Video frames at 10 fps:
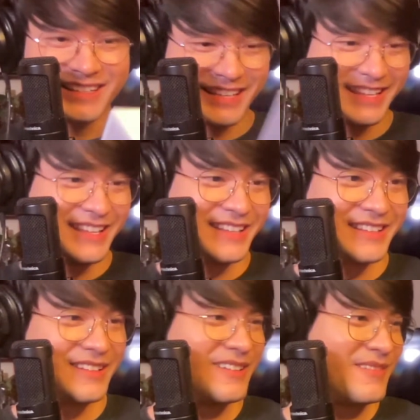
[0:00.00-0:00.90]
And
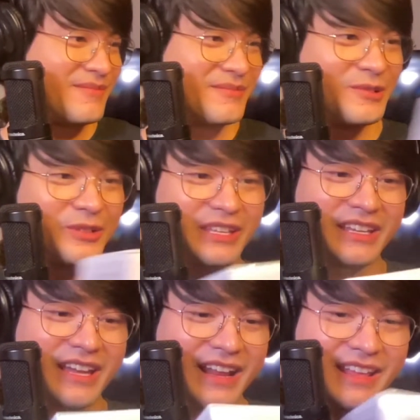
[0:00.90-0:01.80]
looking
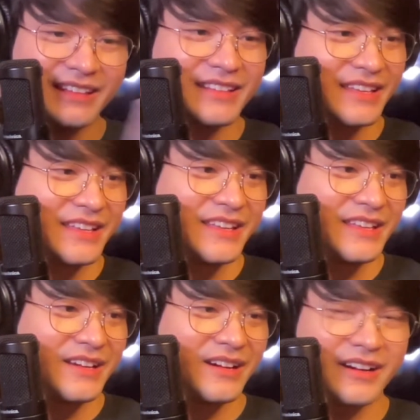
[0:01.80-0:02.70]
at it,
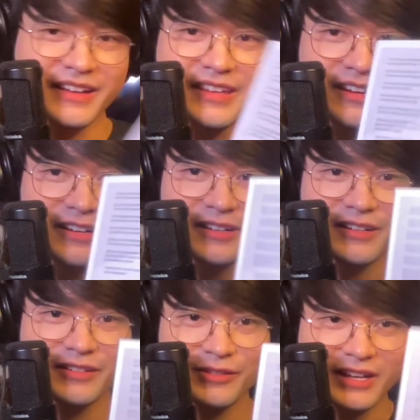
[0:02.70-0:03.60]
here
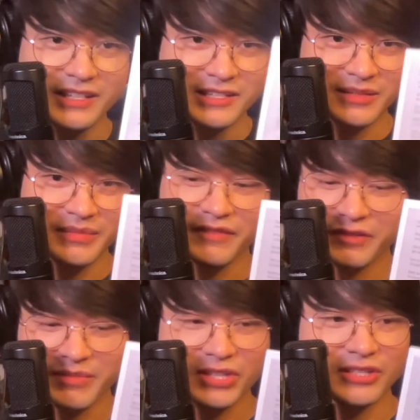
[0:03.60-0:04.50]
you got some
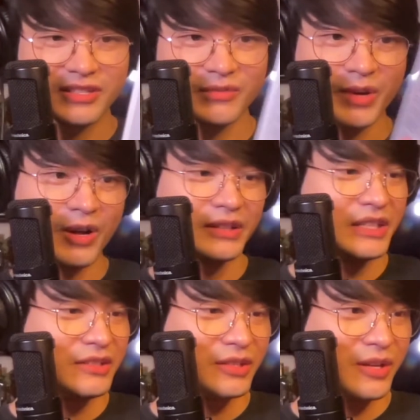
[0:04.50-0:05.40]
information that we all need
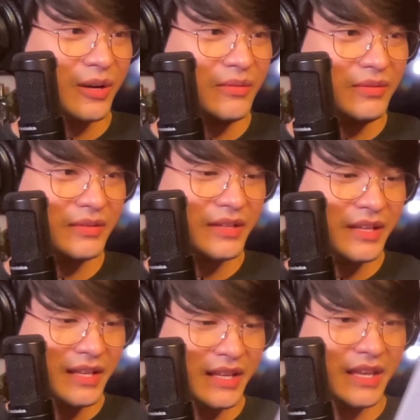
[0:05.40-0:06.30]
to know.
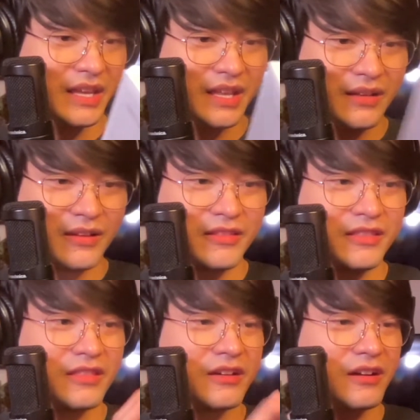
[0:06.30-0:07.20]
And on
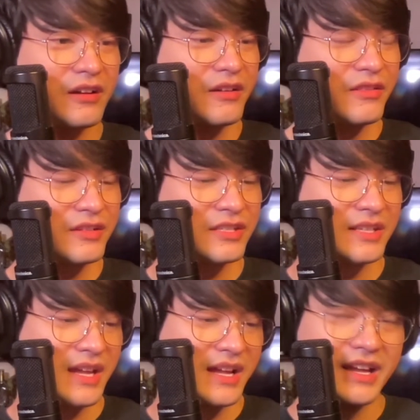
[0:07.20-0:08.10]
the other
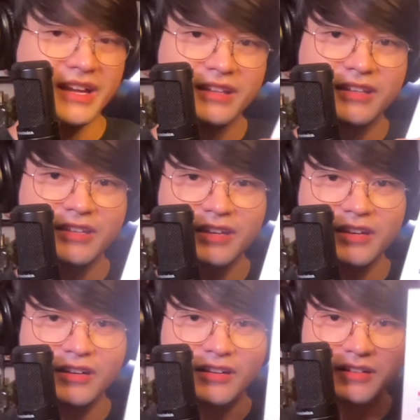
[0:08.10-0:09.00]
side
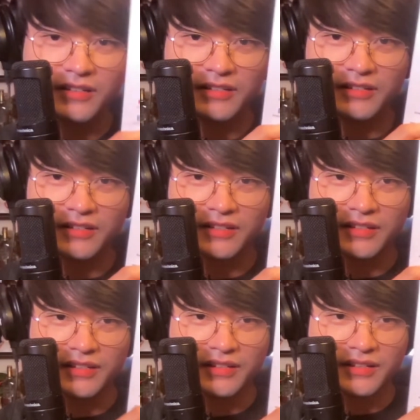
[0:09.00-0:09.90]
here
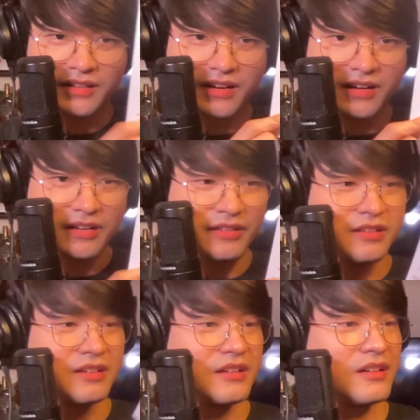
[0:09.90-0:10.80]
are the